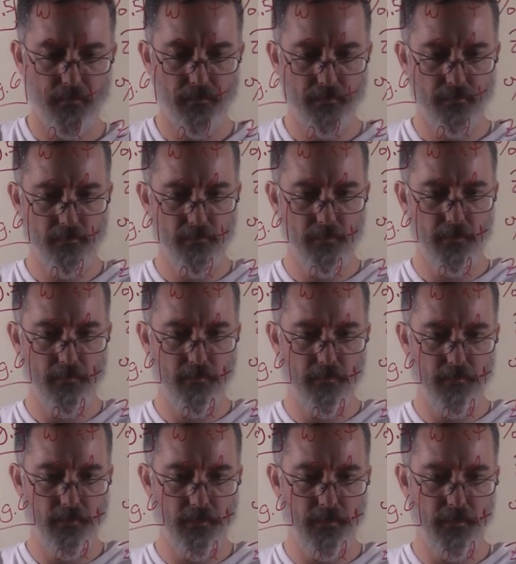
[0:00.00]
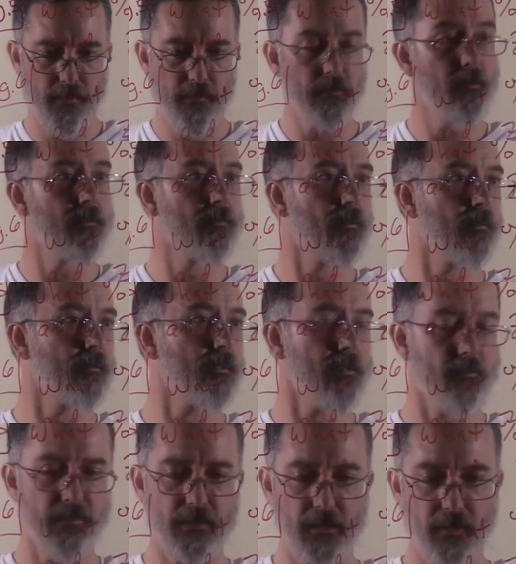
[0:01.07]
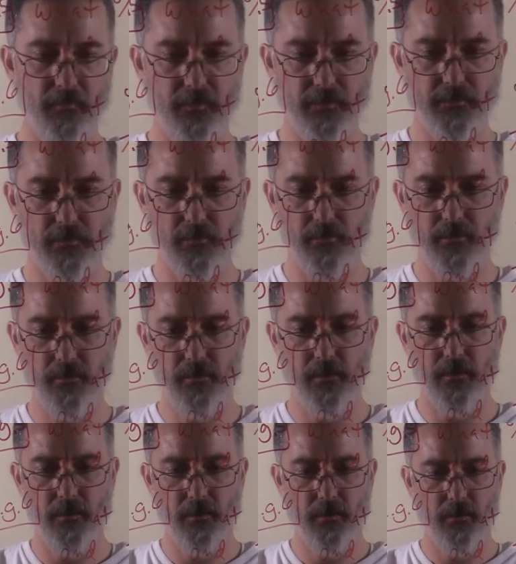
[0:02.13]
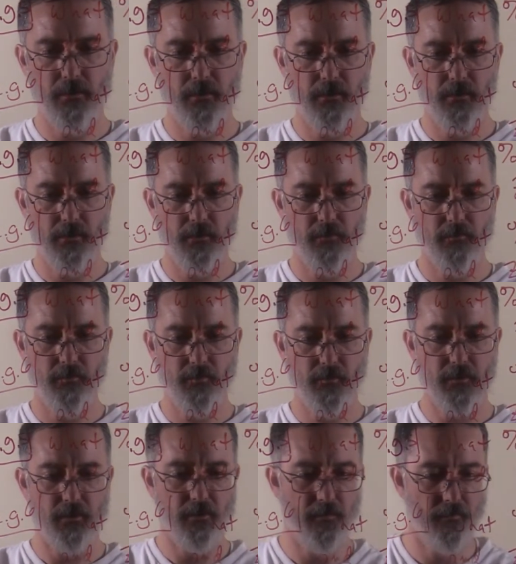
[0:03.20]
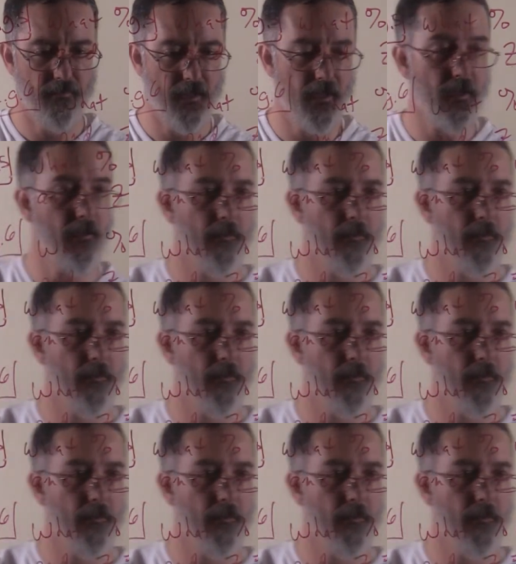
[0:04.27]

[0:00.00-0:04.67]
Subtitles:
So right around here. So it's outside of it. So we want all of that.